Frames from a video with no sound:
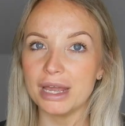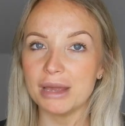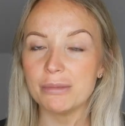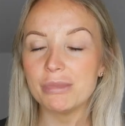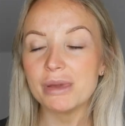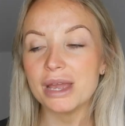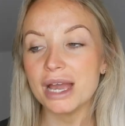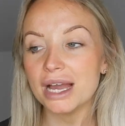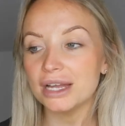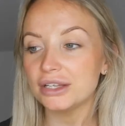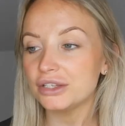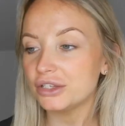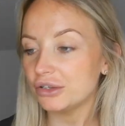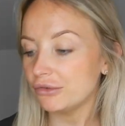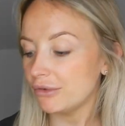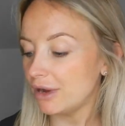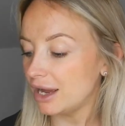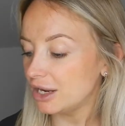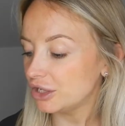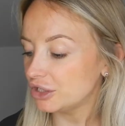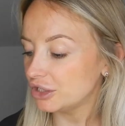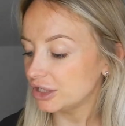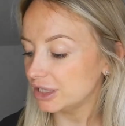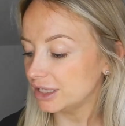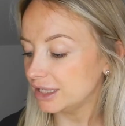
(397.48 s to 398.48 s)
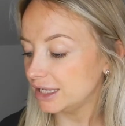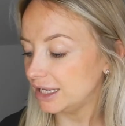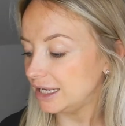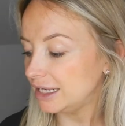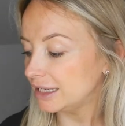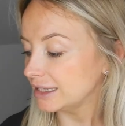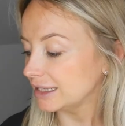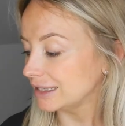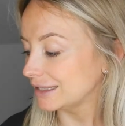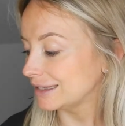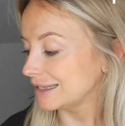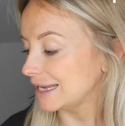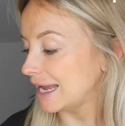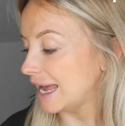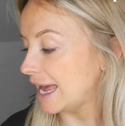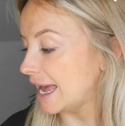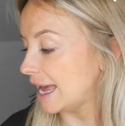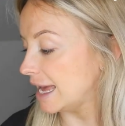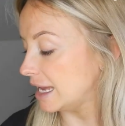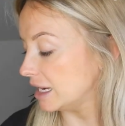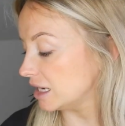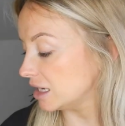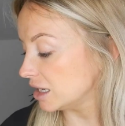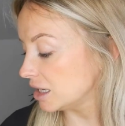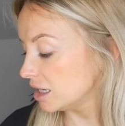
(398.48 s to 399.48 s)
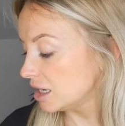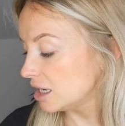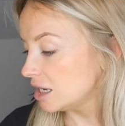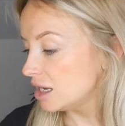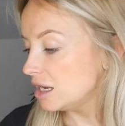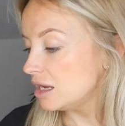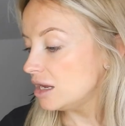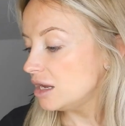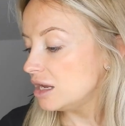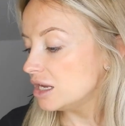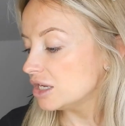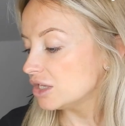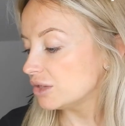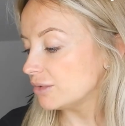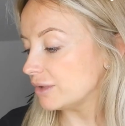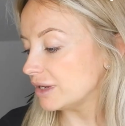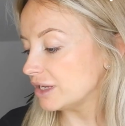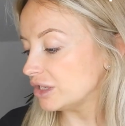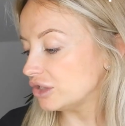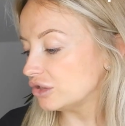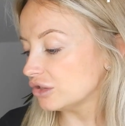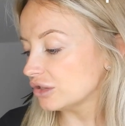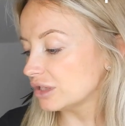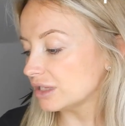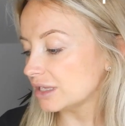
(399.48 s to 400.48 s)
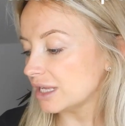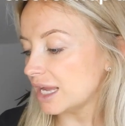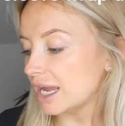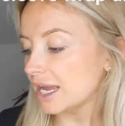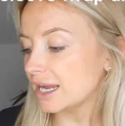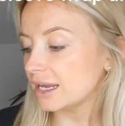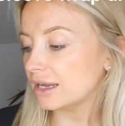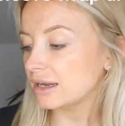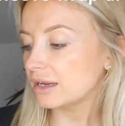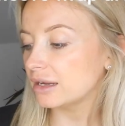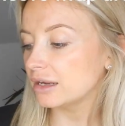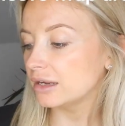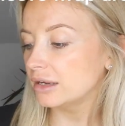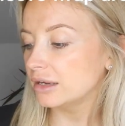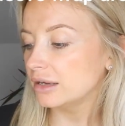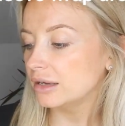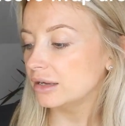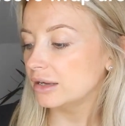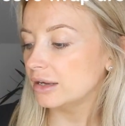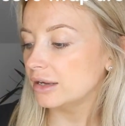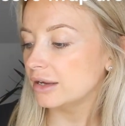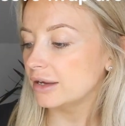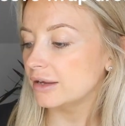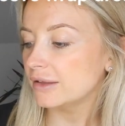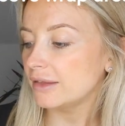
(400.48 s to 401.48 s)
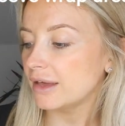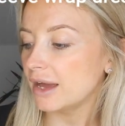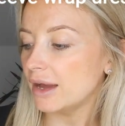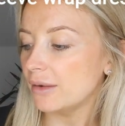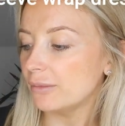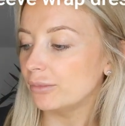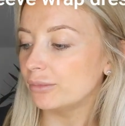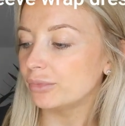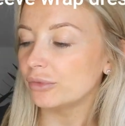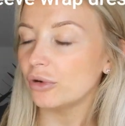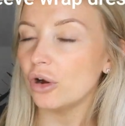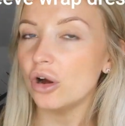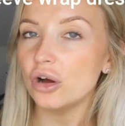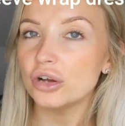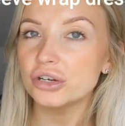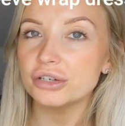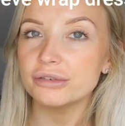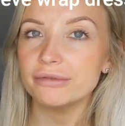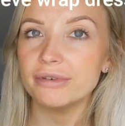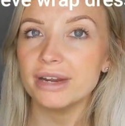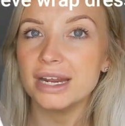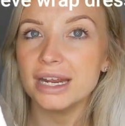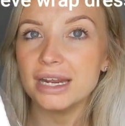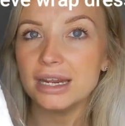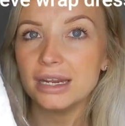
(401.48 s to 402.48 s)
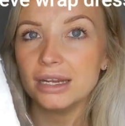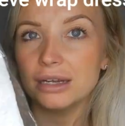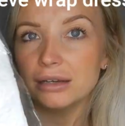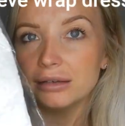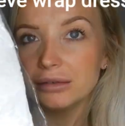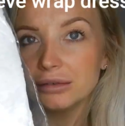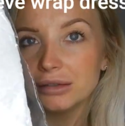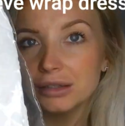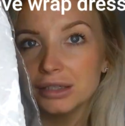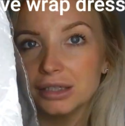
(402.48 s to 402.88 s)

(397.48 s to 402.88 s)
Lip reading: maybe I do actually need a 10. So it's just like that broadery